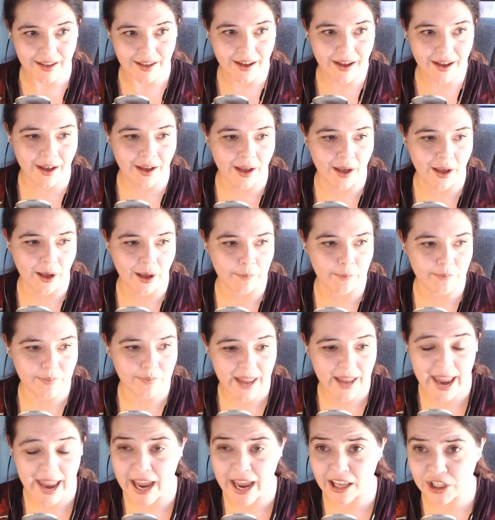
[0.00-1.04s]
um,
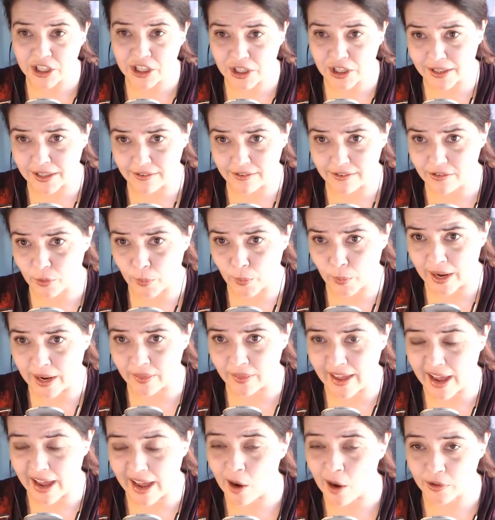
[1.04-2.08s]
annulus around
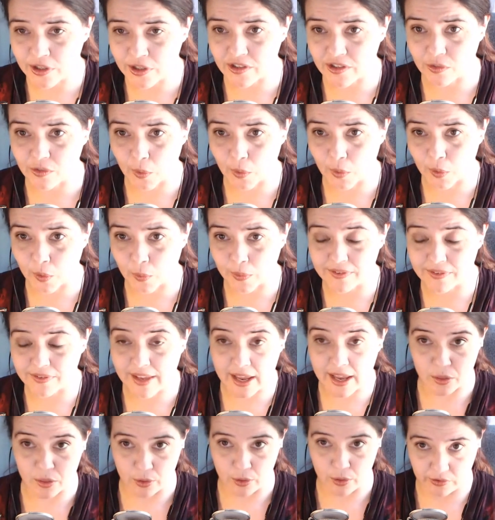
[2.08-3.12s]
that, which is where we say
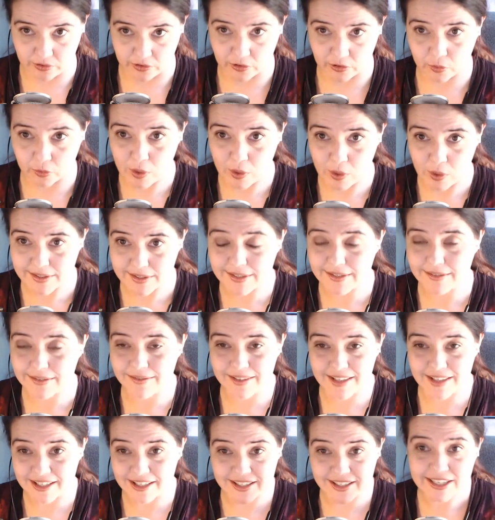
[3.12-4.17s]
this is what
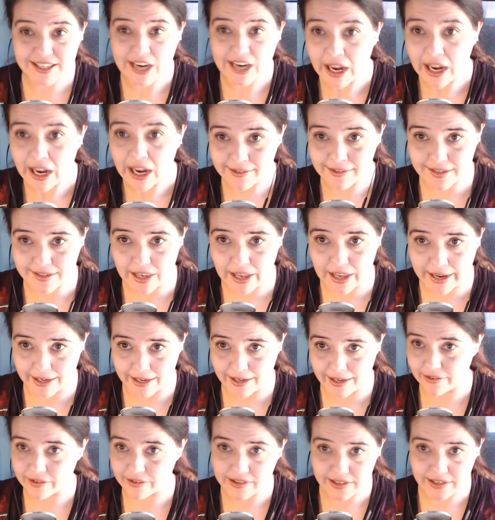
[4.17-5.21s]
the sky's light
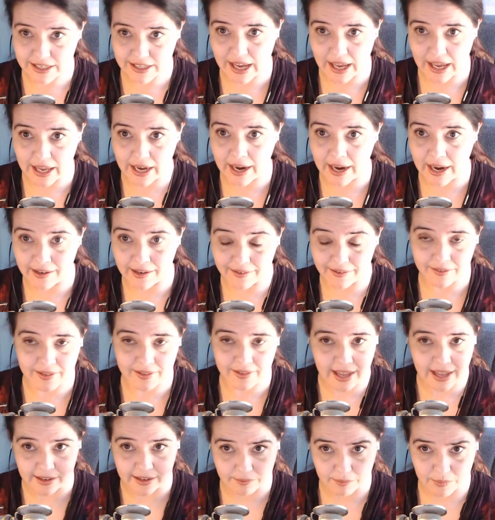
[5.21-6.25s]
is to get at
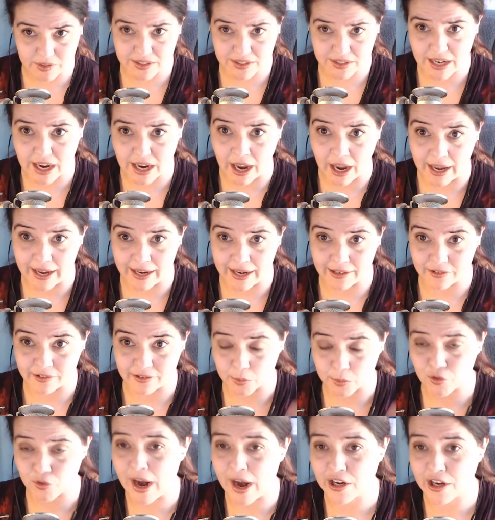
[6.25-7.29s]
that sky
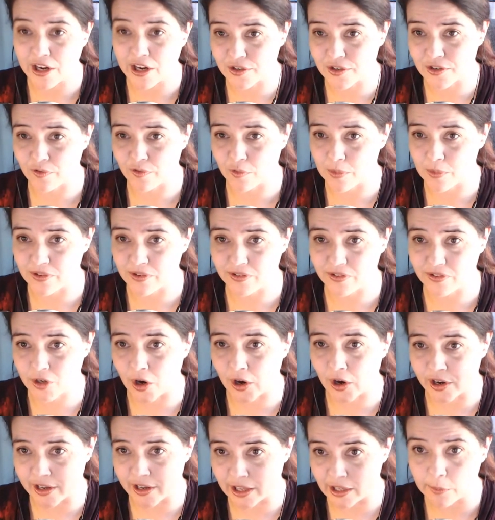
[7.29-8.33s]
subtraction from the
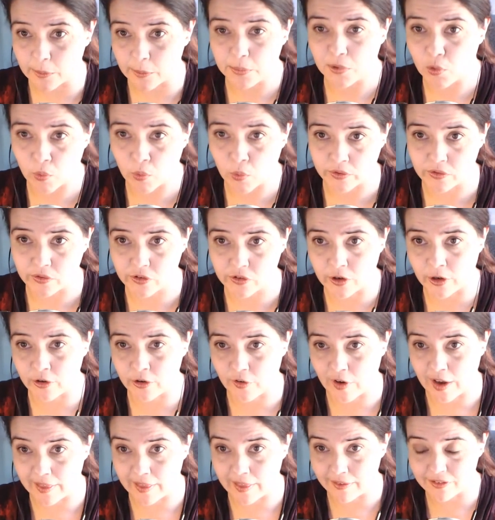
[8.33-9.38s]
star to get a pure star
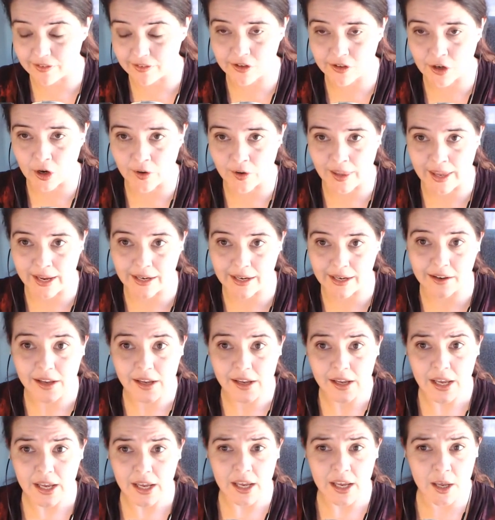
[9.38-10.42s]
starlight.
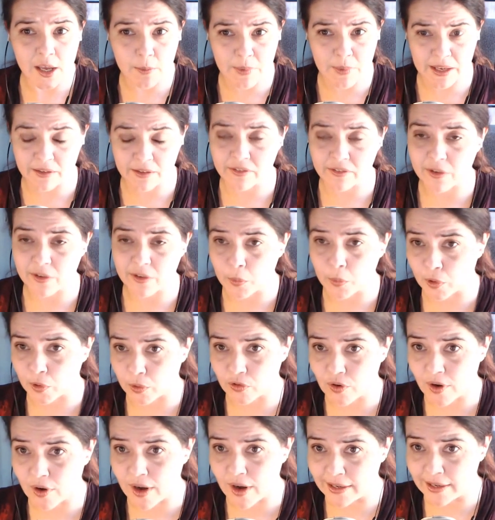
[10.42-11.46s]
It means that when we're
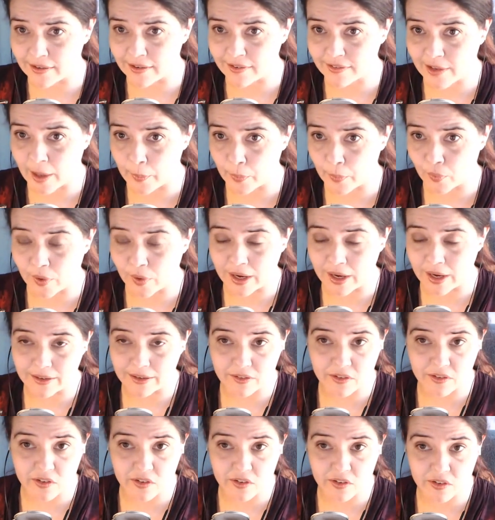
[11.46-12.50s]
trying to separate
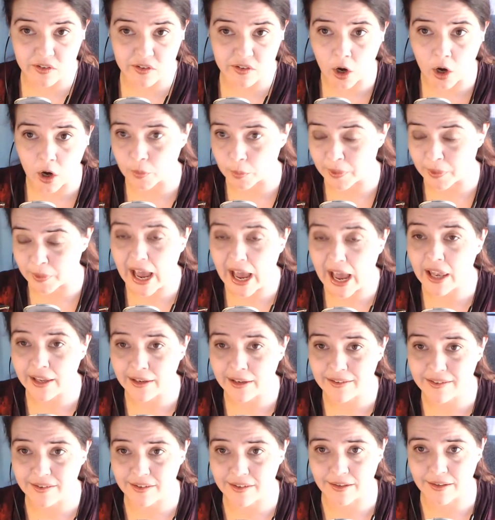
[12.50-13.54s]
stars from
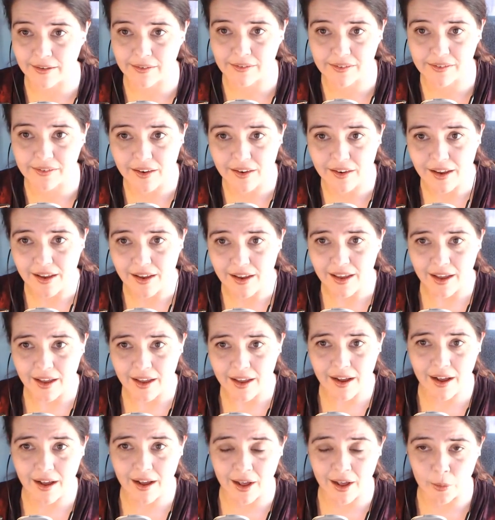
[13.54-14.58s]
galaxies,
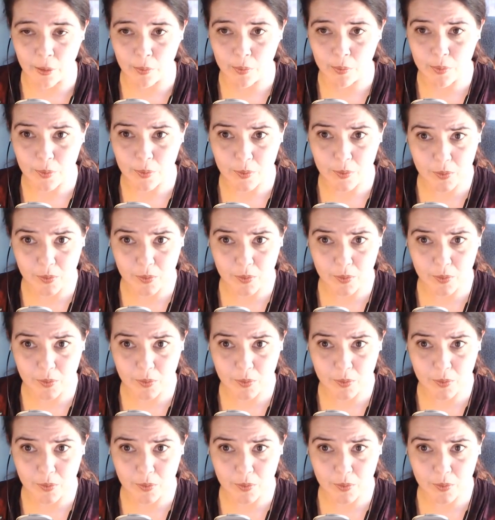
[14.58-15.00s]
um,